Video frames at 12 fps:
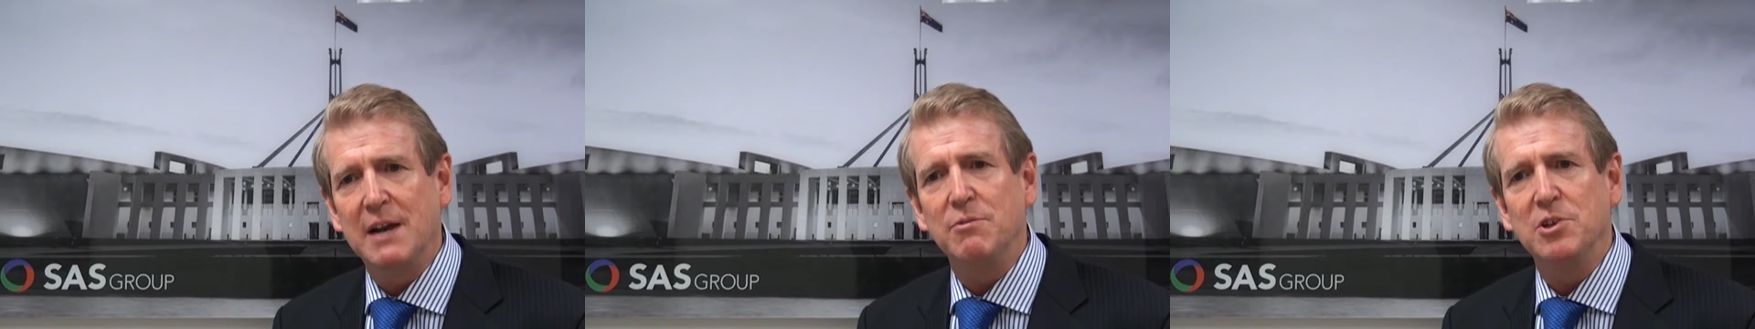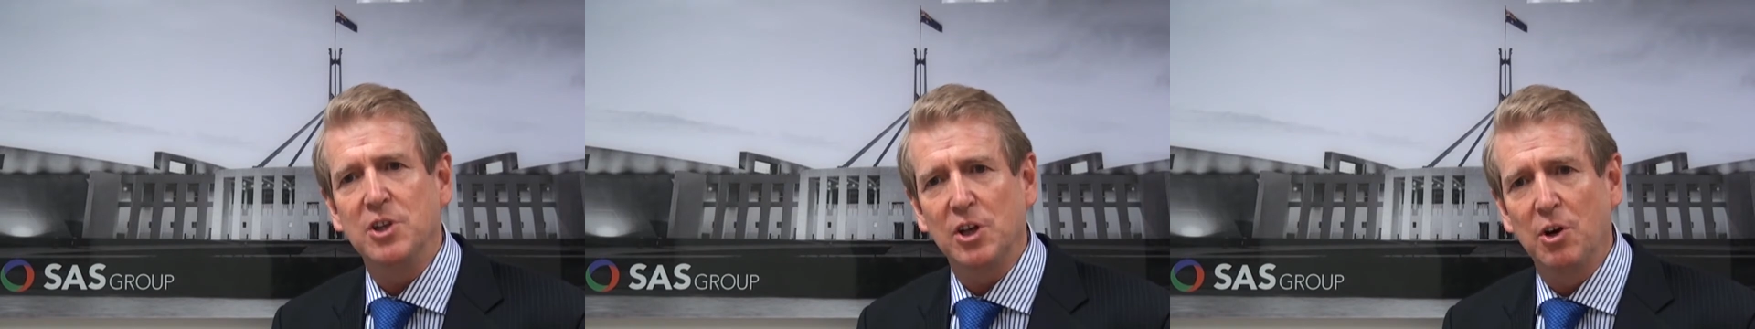and
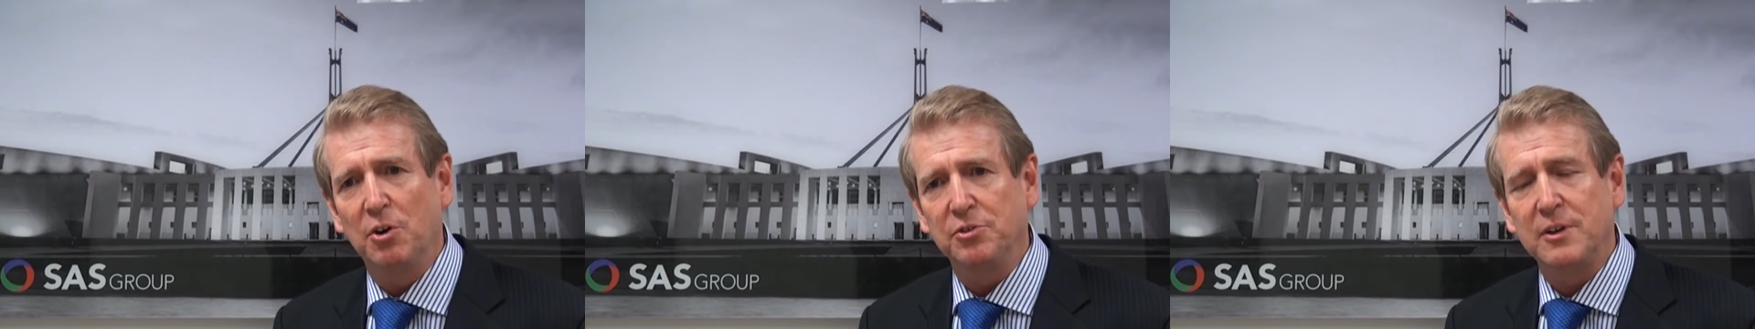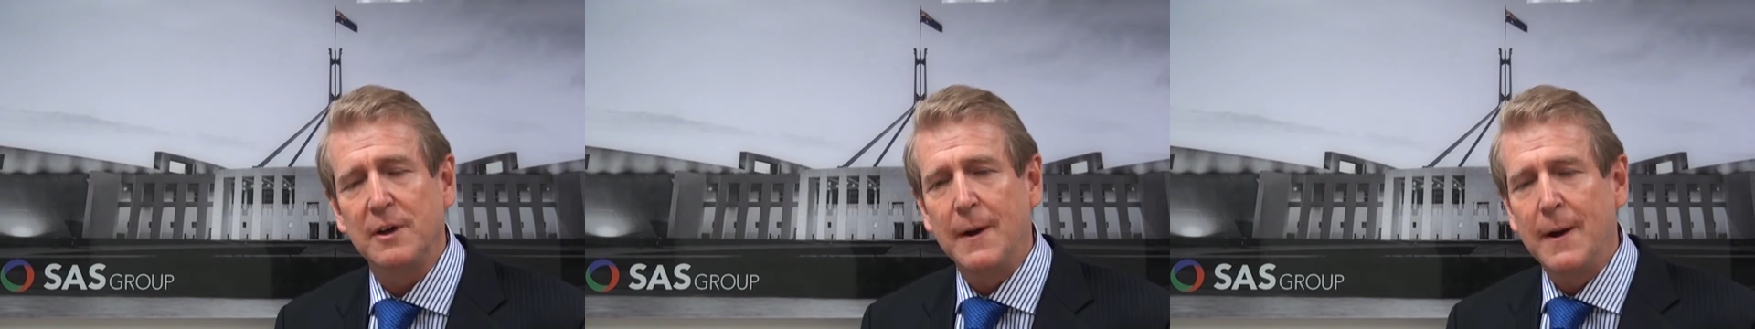everything
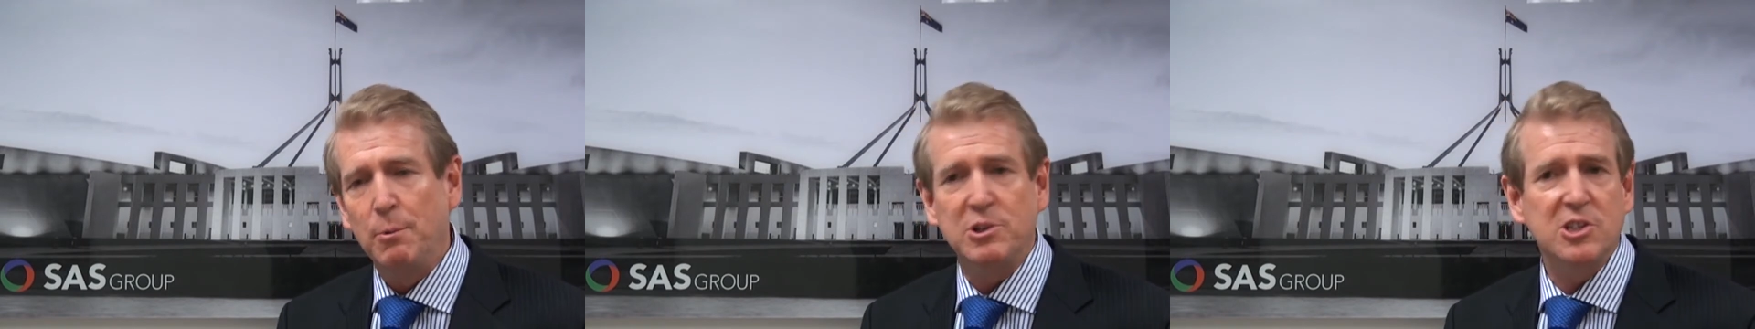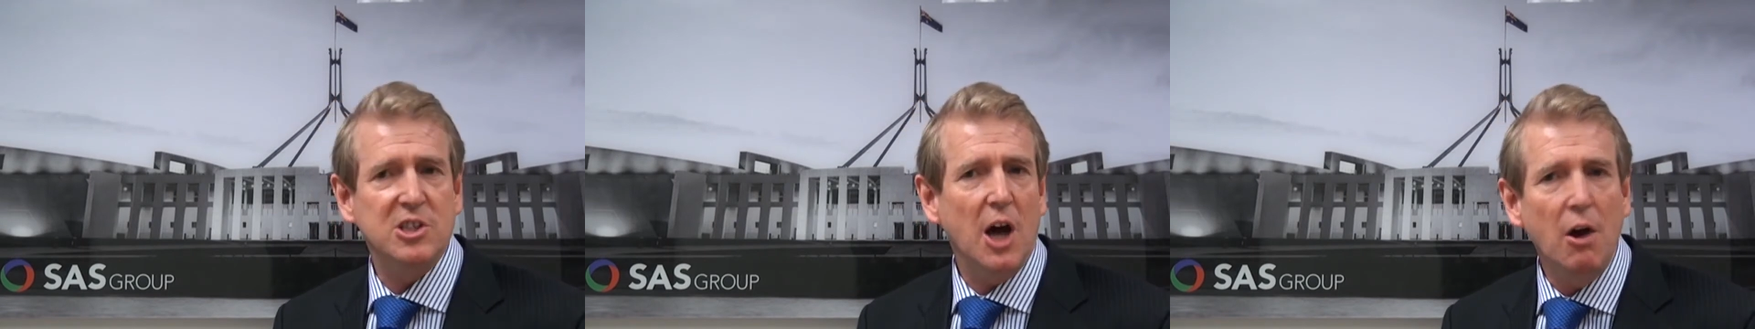else,
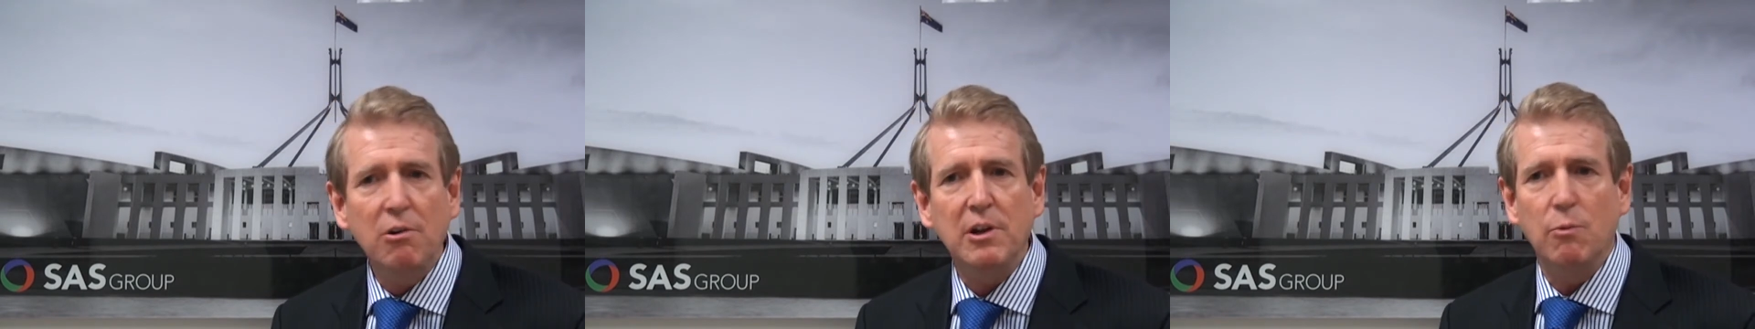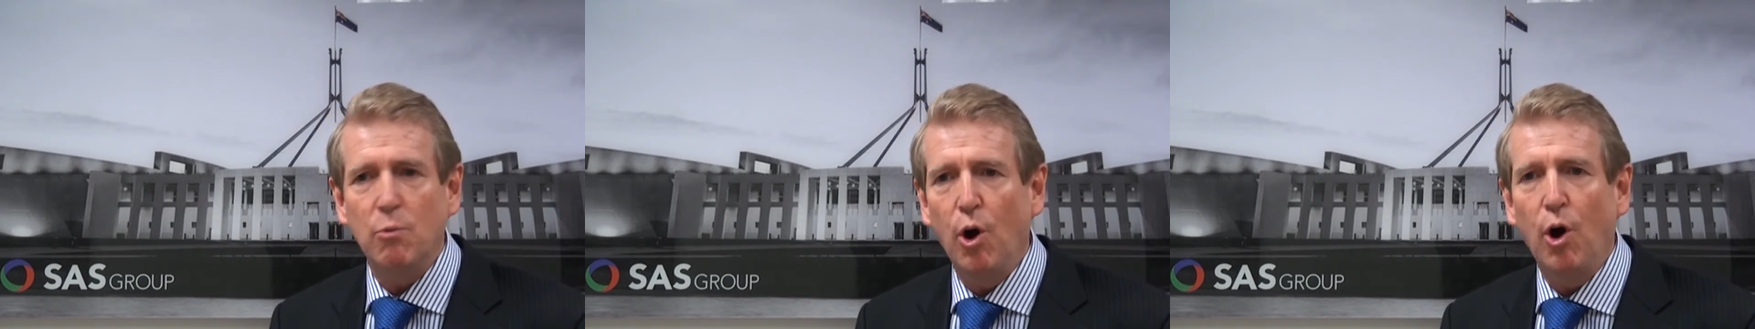which is
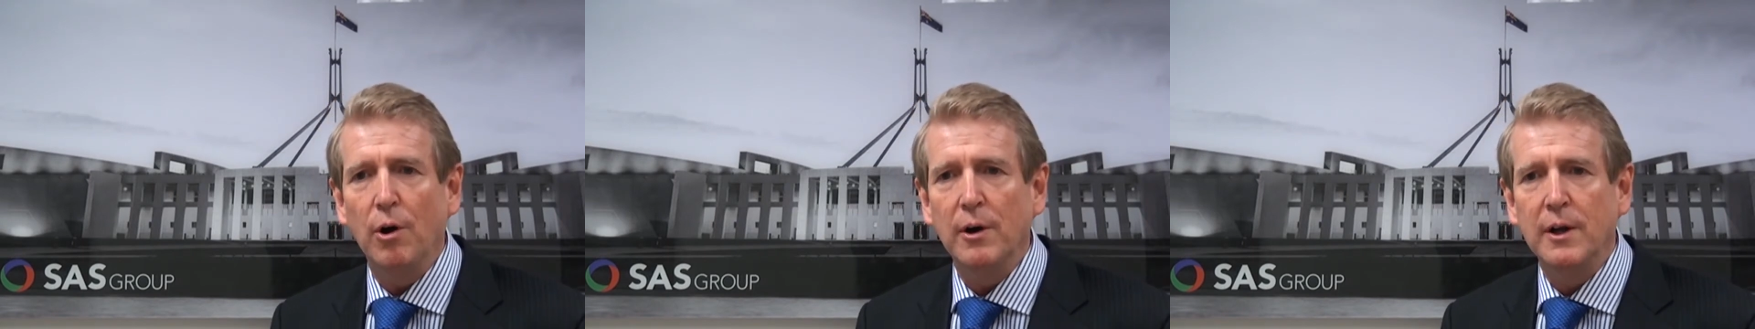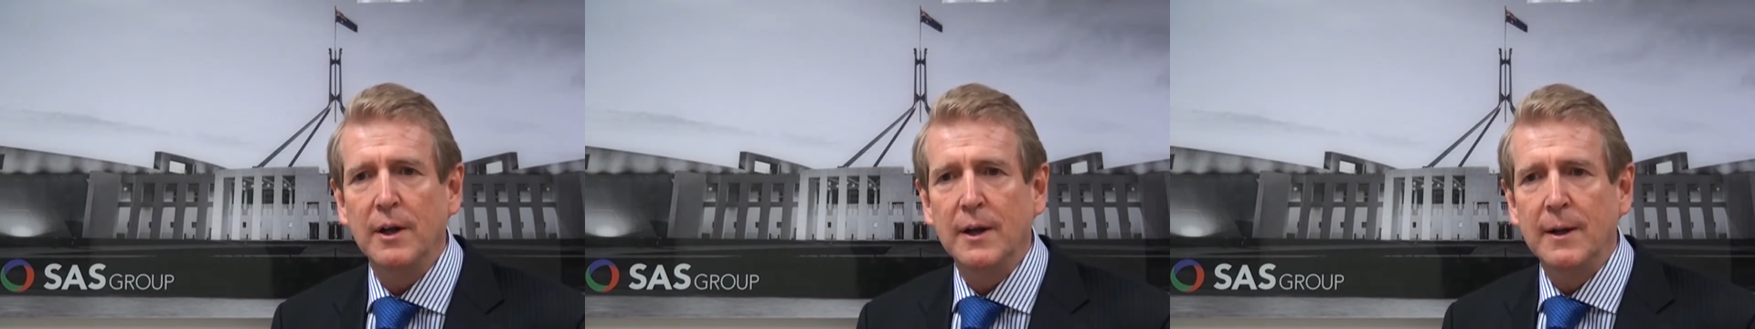totally wrong.